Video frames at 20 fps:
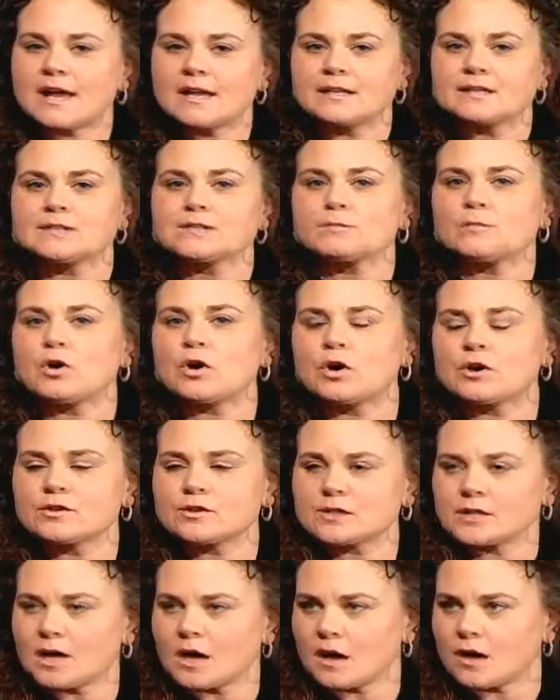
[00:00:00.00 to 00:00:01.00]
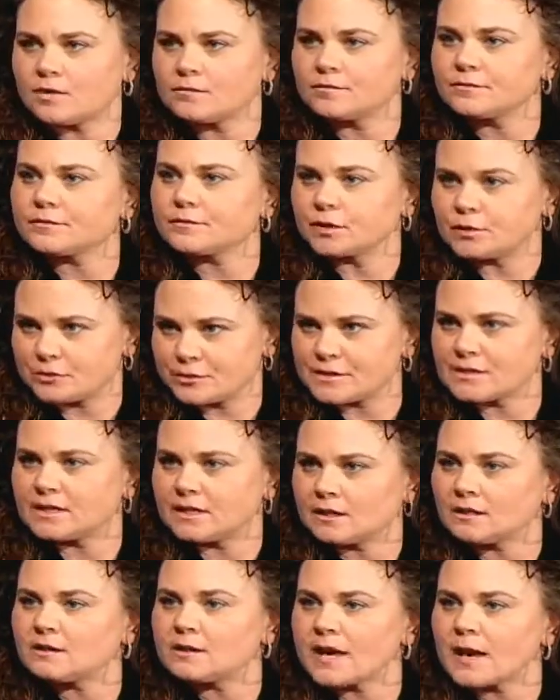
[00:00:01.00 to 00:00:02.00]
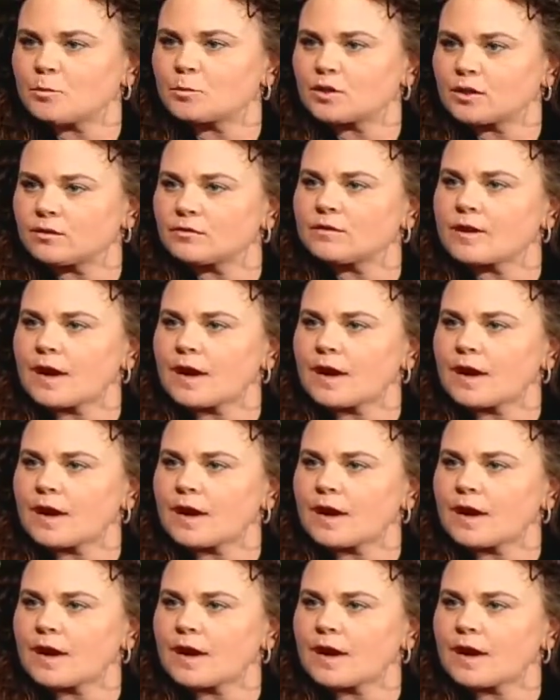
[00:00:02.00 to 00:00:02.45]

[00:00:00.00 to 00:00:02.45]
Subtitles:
is part of Literacy Collaborative.